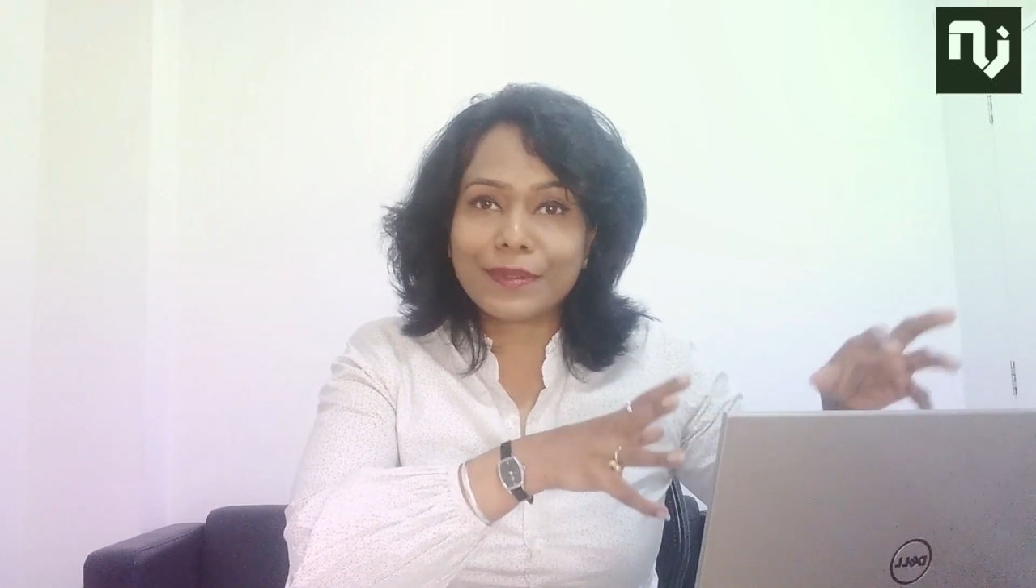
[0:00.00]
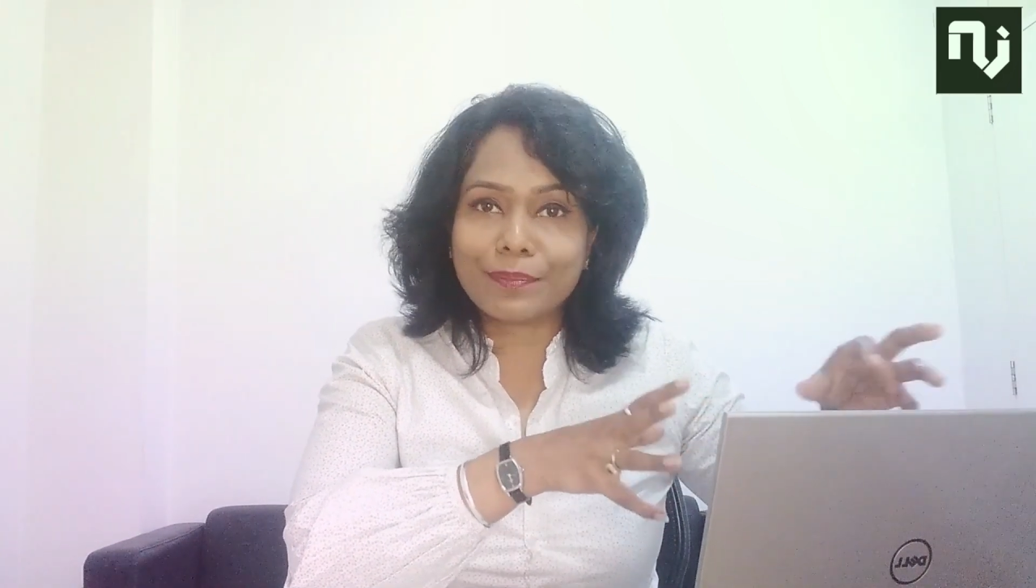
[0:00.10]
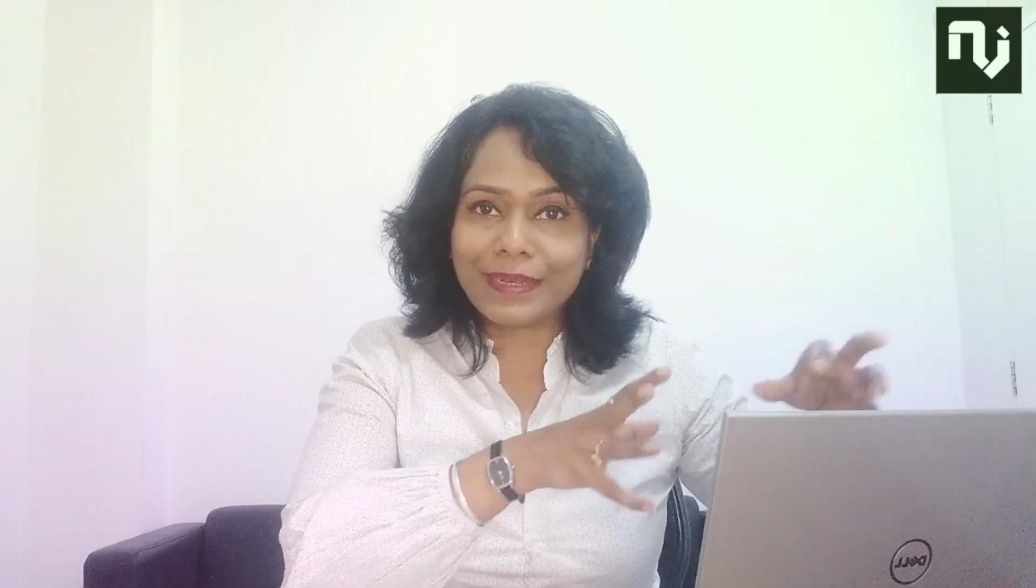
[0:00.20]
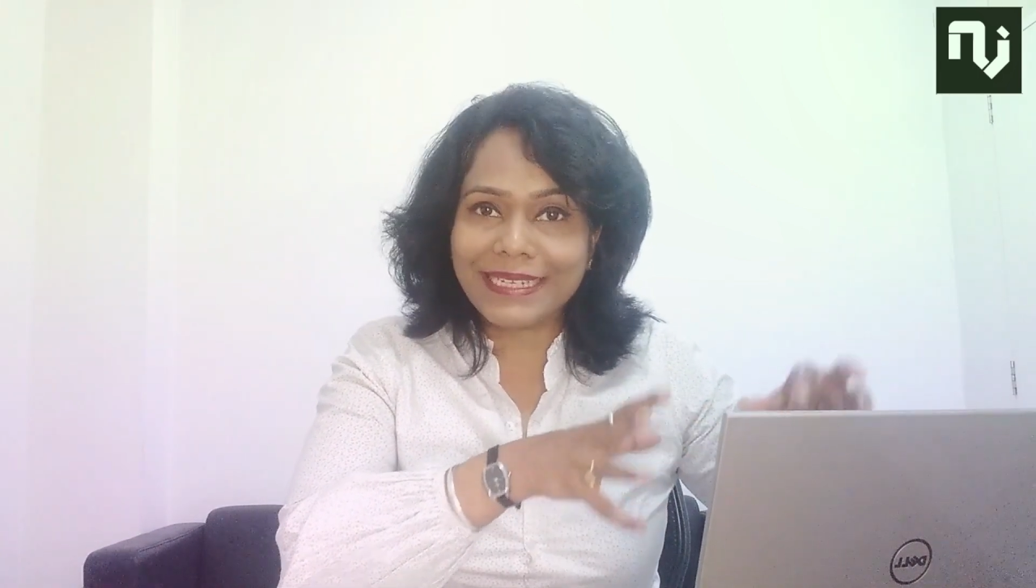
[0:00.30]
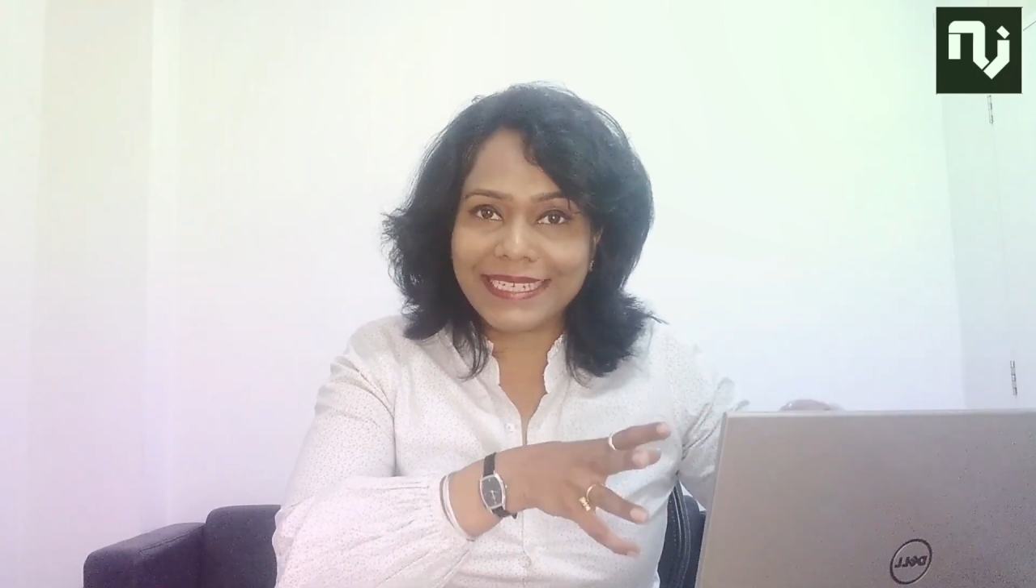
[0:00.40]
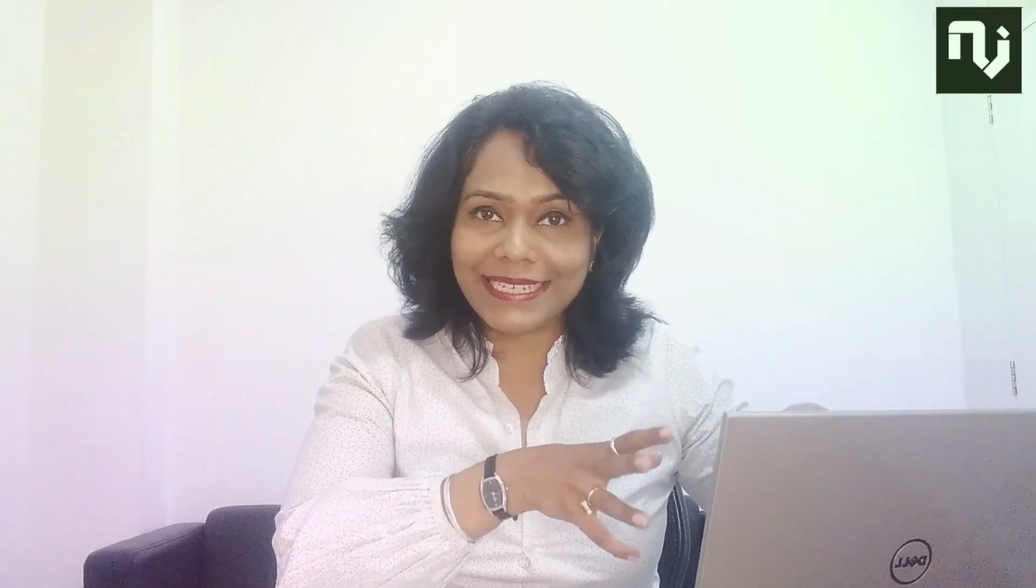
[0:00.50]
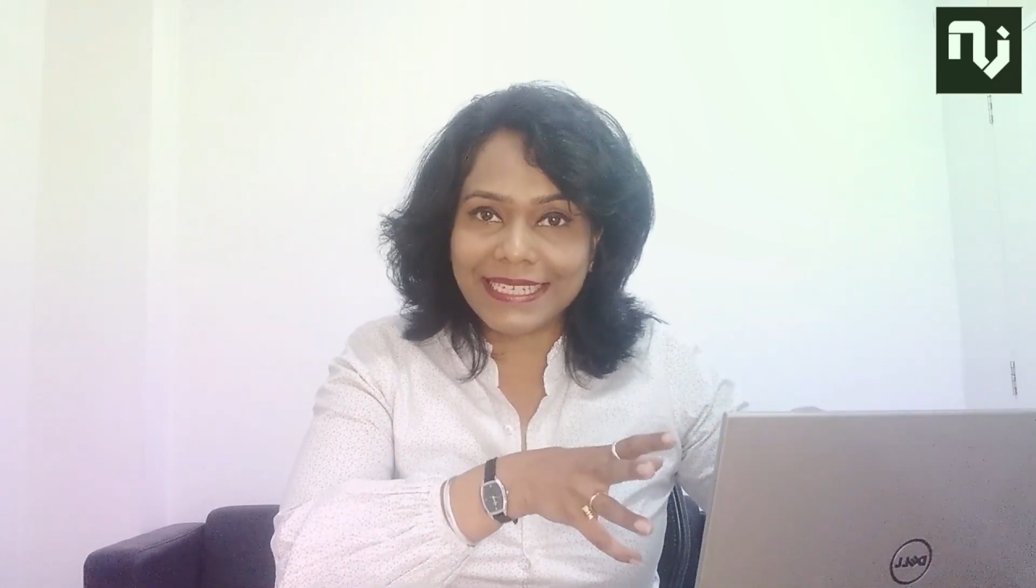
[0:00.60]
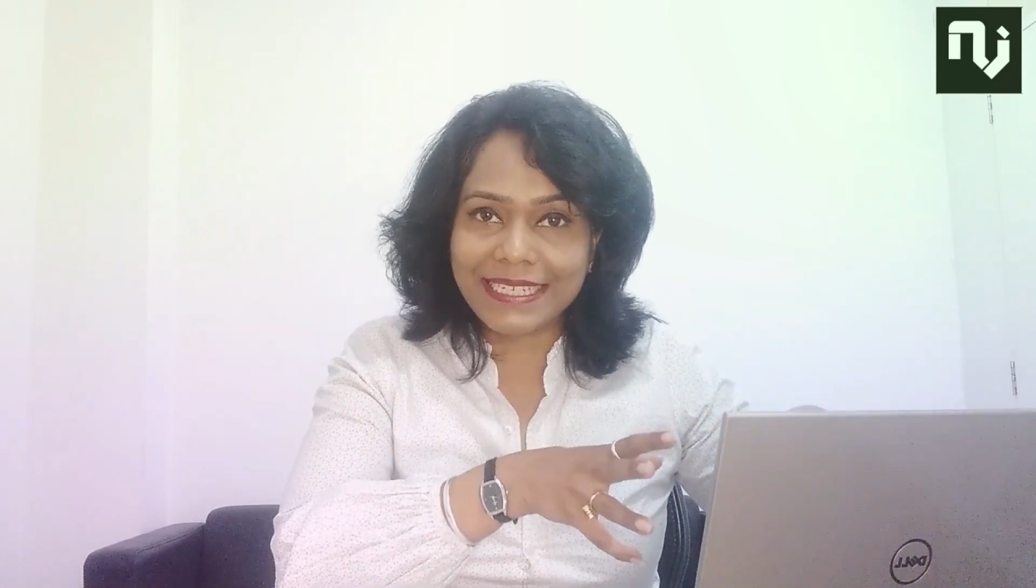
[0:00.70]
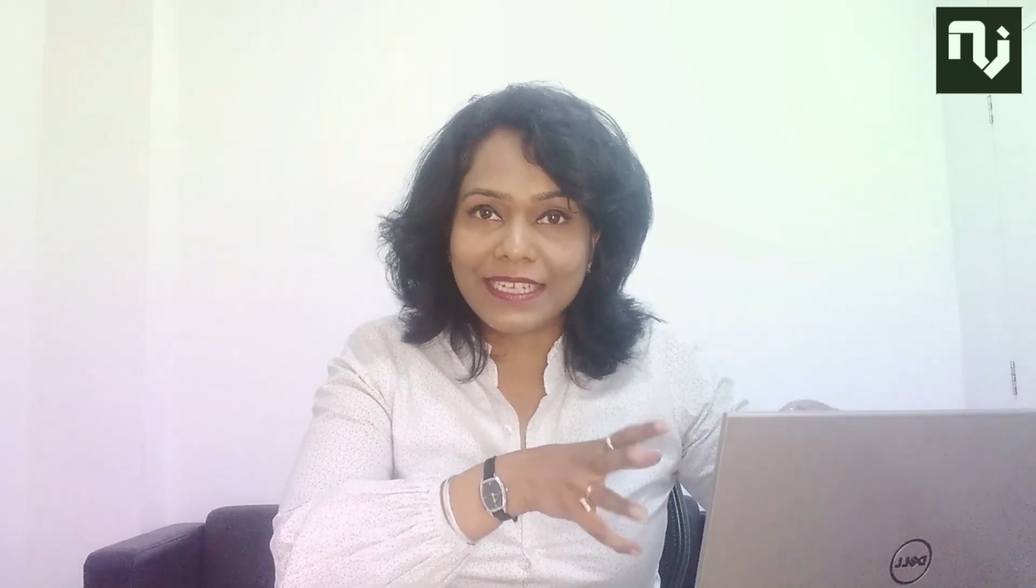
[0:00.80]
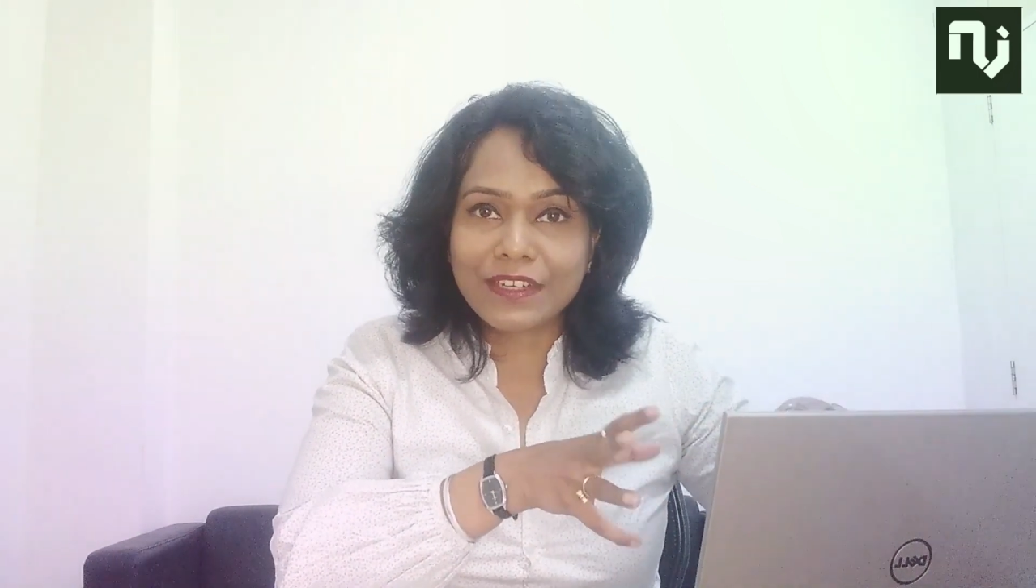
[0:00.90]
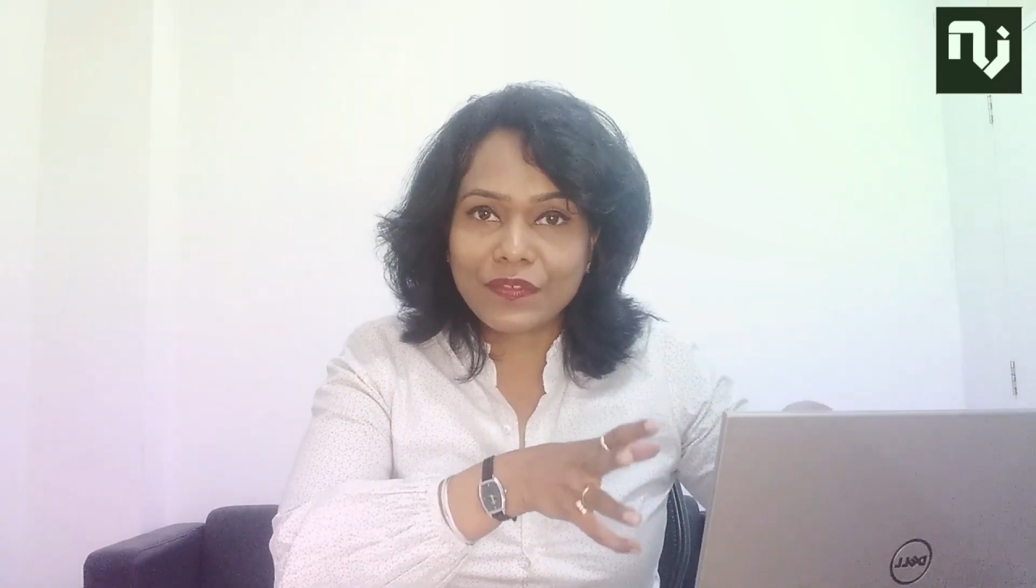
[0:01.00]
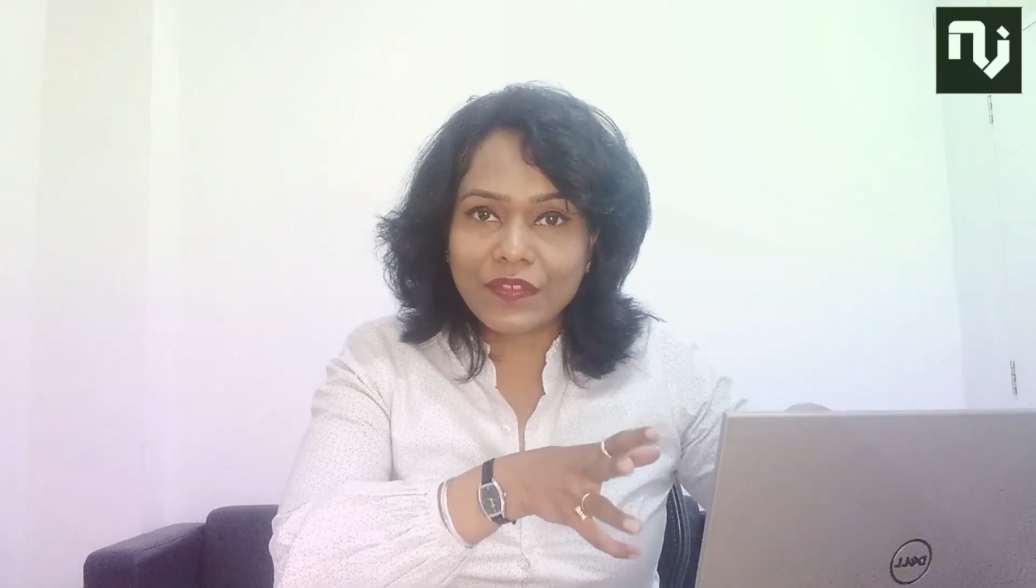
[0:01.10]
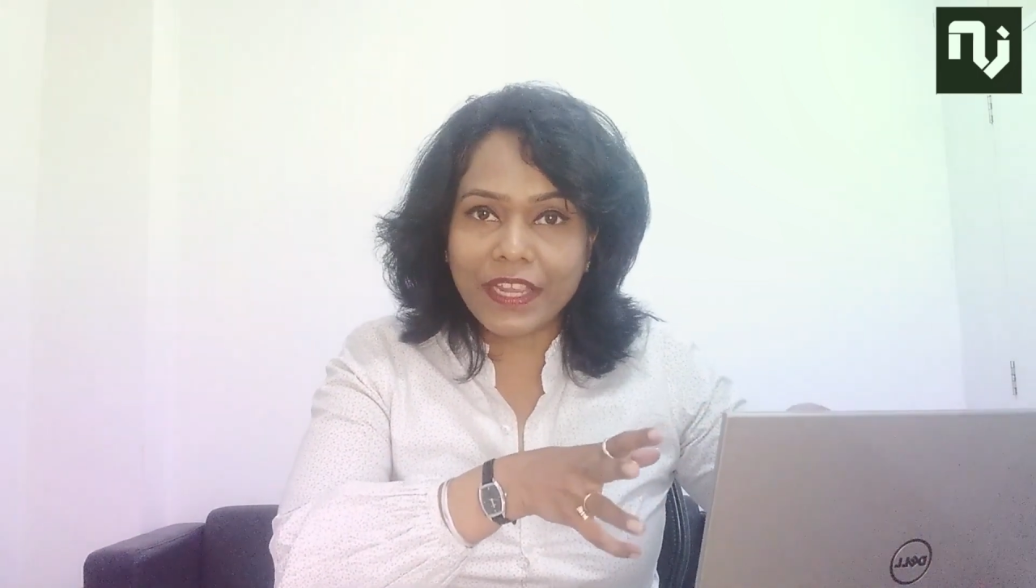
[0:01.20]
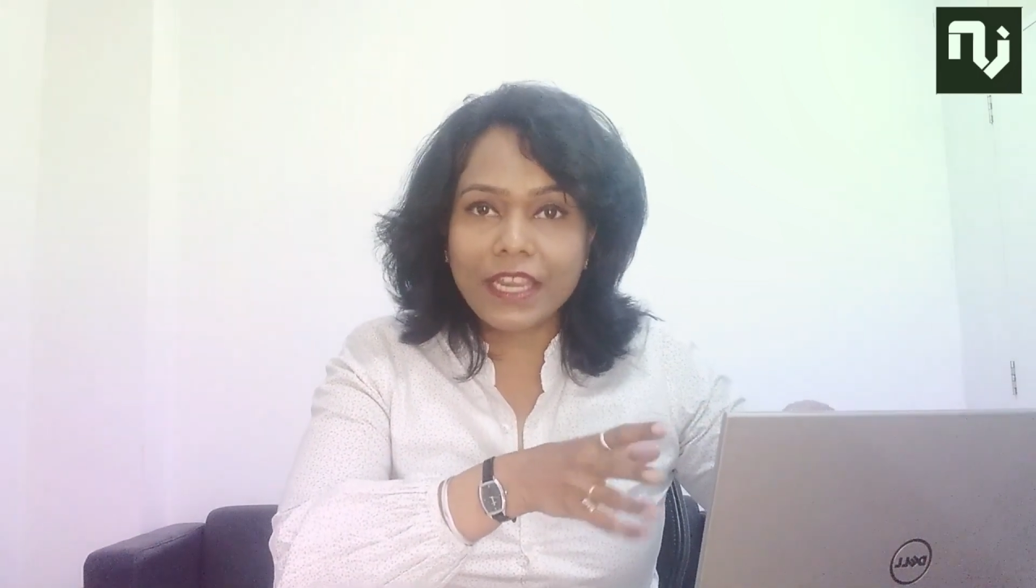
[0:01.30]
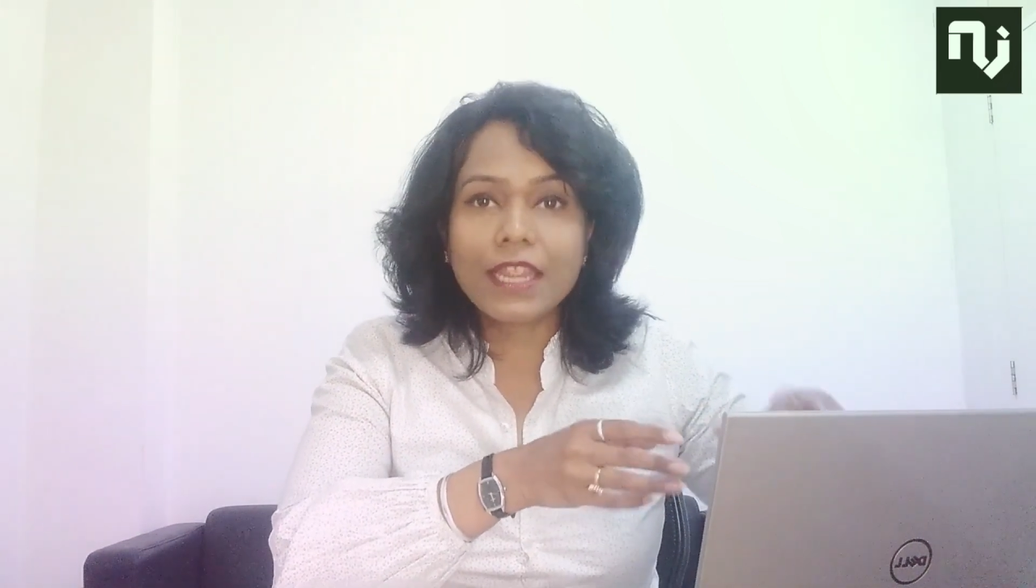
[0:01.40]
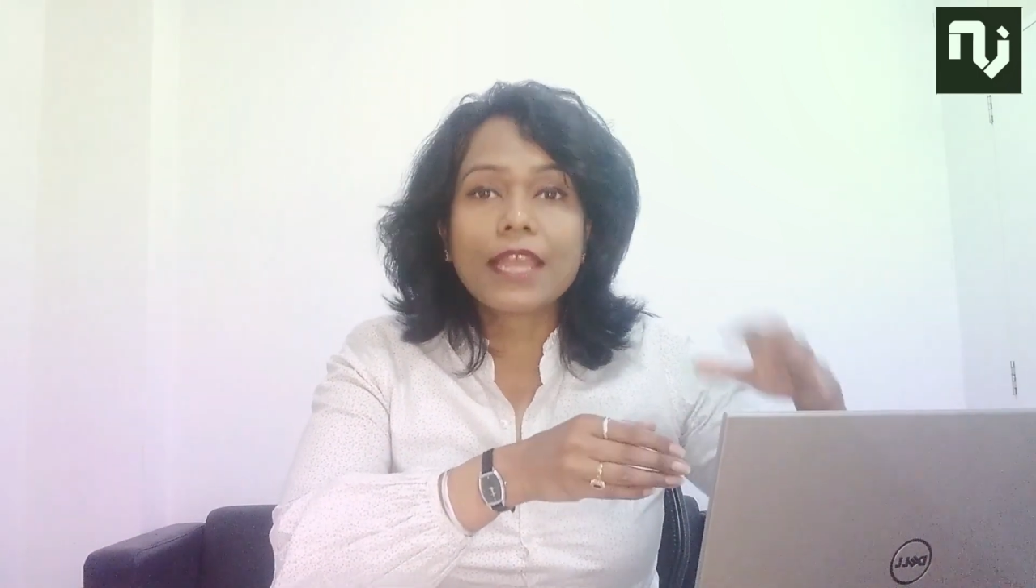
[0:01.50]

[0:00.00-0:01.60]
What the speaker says: completely, fine.